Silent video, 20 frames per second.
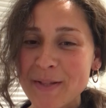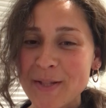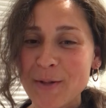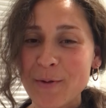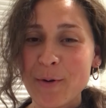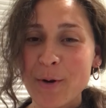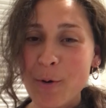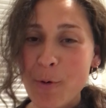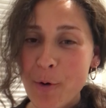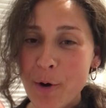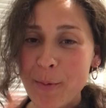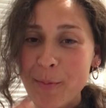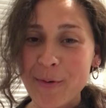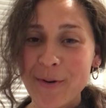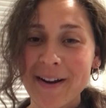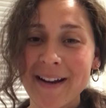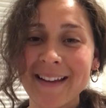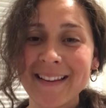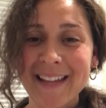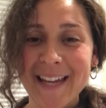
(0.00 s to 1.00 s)
to
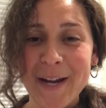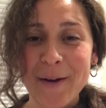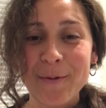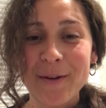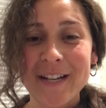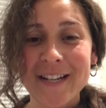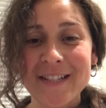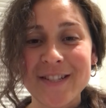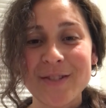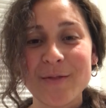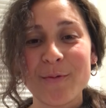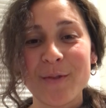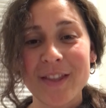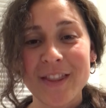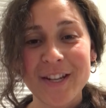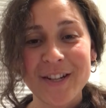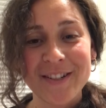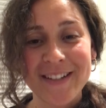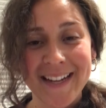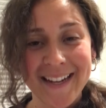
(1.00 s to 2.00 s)
incorporate language with
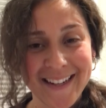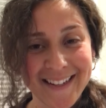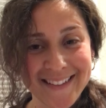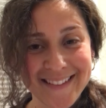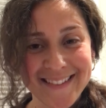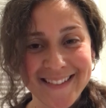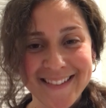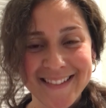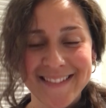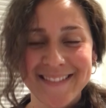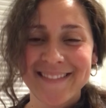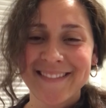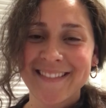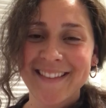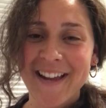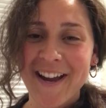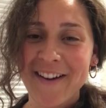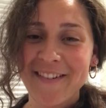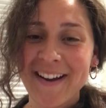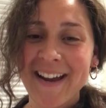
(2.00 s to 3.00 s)
your kids.
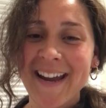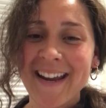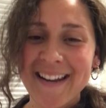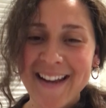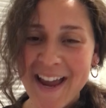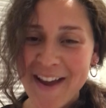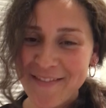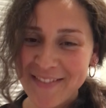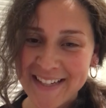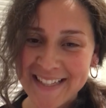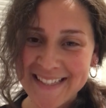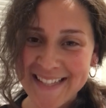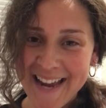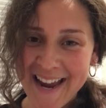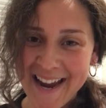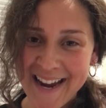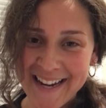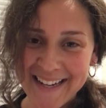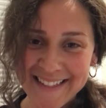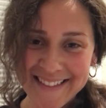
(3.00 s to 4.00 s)
All right, have a good
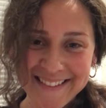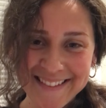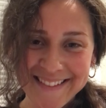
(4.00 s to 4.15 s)
day.